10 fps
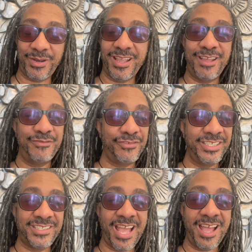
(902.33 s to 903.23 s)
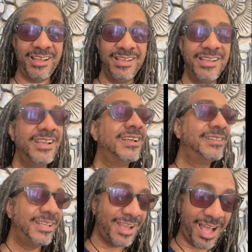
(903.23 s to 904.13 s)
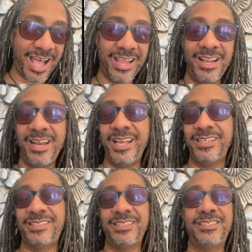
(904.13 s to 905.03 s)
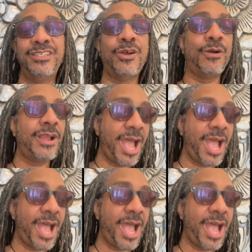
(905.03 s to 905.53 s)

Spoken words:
of the head freestyle, then all the ladies, you know,